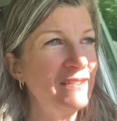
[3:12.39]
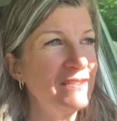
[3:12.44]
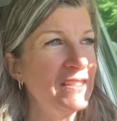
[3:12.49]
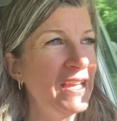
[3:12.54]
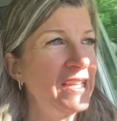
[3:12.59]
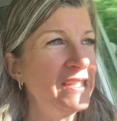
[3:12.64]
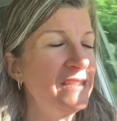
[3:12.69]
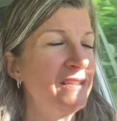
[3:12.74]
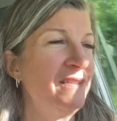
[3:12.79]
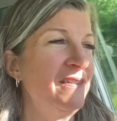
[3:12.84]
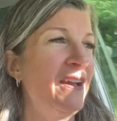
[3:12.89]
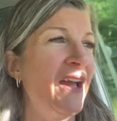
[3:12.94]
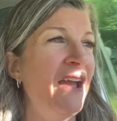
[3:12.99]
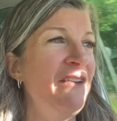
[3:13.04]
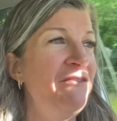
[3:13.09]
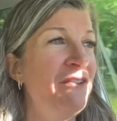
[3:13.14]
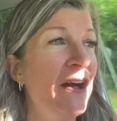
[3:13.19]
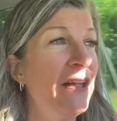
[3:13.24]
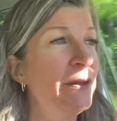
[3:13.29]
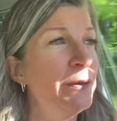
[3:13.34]
like,
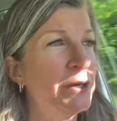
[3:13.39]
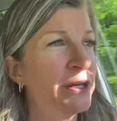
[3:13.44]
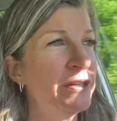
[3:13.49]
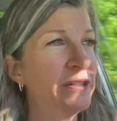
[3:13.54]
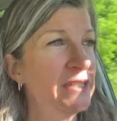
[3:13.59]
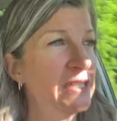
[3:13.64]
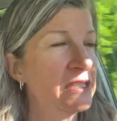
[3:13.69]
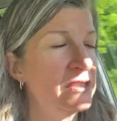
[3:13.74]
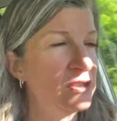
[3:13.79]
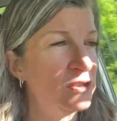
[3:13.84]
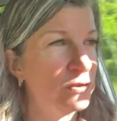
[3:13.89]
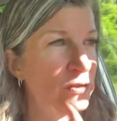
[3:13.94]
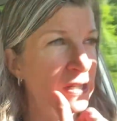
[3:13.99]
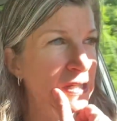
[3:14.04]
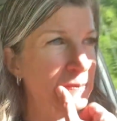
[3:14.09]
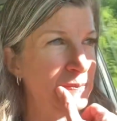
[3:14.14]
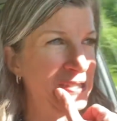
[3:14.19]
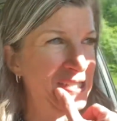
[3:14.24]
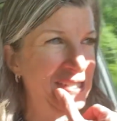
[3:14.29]
I follow her on Instagram.